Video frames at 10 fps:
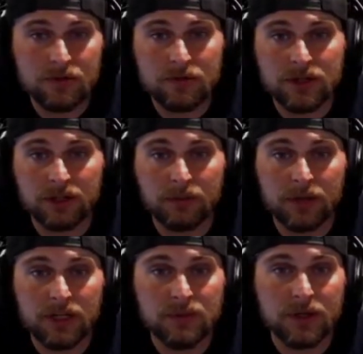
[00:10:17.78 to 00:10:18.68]
Check the
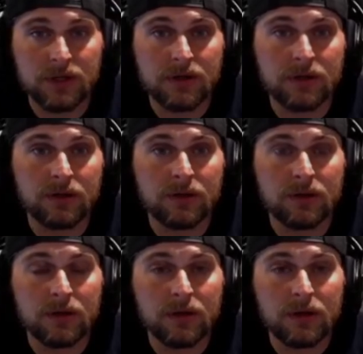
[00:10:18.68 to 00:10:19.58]
matchmaking.
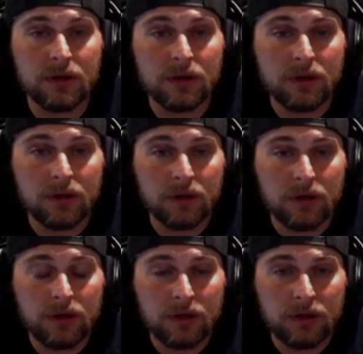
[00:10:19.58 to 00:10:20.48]

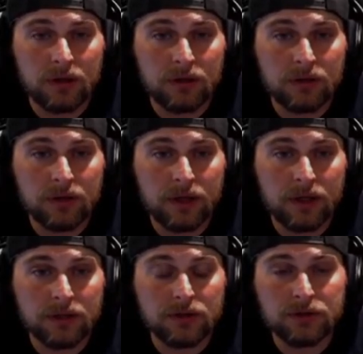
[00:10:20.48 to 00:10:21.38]

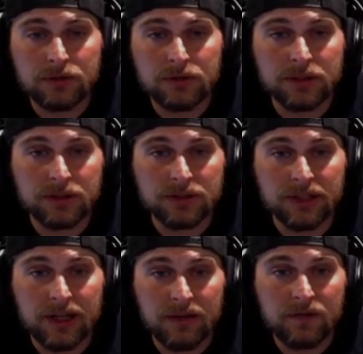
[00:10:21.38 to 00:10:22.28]
Not too tier
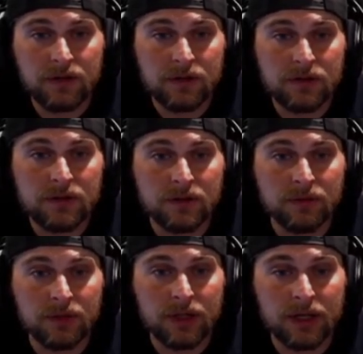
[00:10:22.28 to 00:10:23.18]
10 heavy.
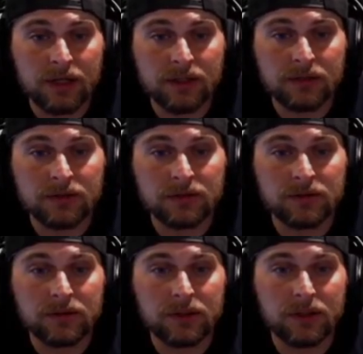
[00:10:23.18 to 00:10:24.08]
Some 9s
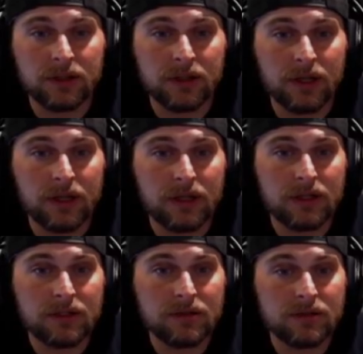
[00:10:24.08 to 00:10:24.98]
and
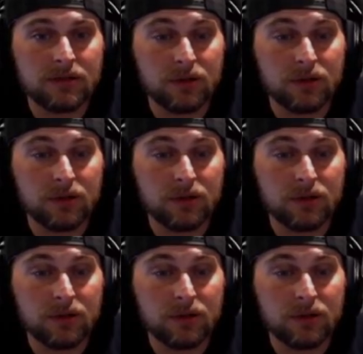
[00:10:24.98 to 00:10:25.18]
8s.